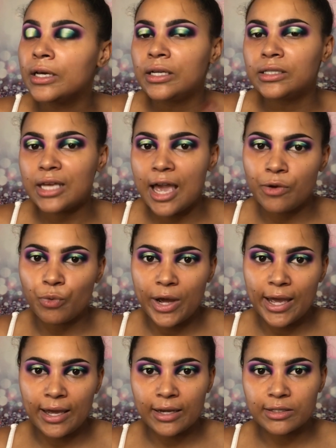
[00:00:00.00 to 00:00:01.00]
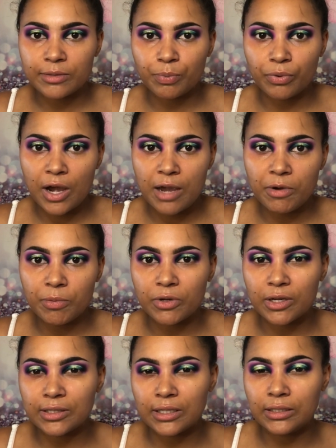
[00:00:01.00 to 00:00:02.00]
the NYX primer
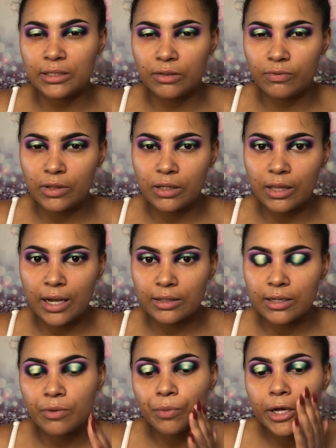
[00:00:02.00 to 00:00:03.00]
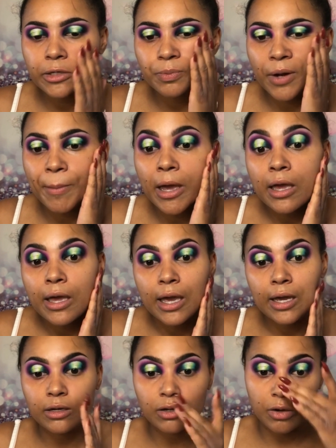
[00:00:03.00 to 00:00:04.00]
because I didn't really like the NYX primer,
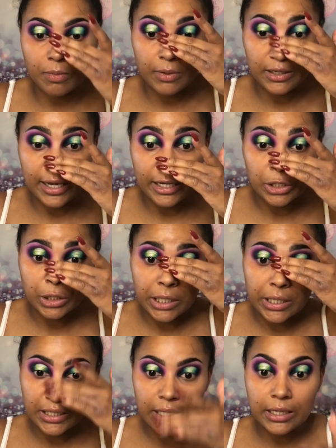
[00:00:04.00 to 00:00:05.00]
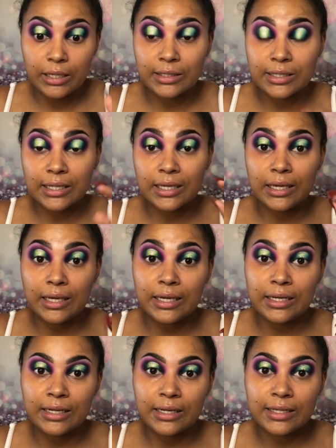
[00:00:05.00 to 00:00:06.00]
and the combination is
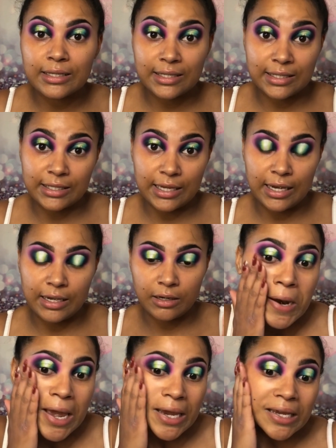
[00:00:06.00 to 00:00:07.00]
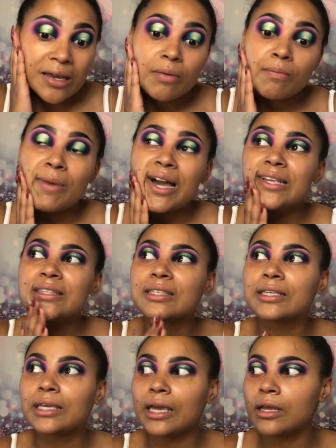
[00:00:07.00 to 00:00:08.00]
insane. My
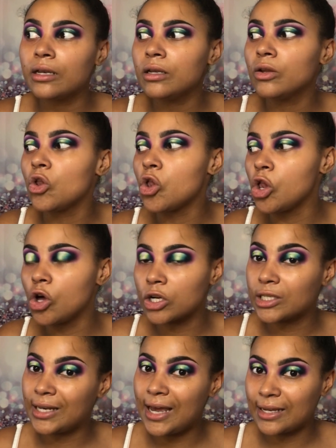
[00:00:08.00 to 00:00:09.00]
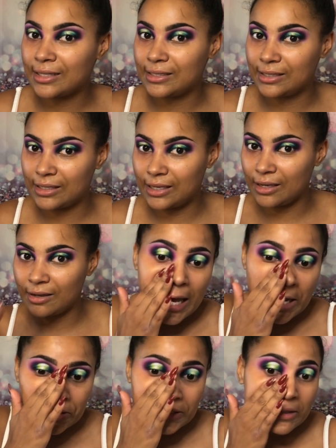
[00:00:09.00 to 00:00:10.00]
skin looked like skin,
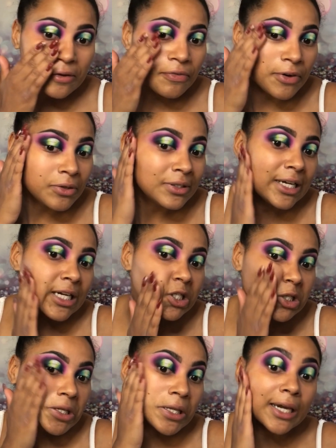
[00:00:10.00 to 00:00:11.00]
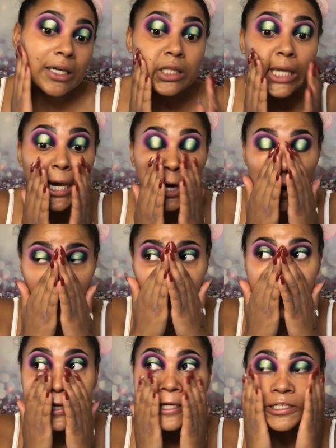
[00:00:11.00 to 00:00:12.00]
as in the foundation. That
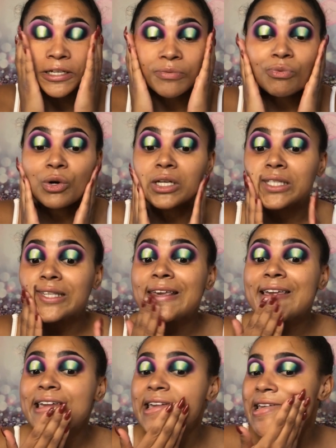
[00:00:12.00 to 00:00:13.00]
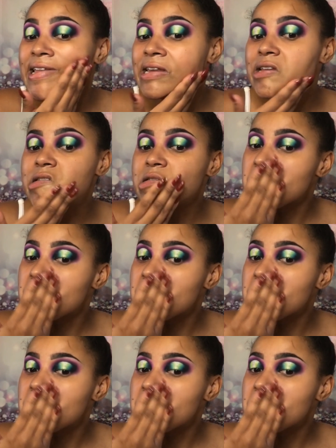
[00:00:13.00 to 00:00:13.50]
combination was insane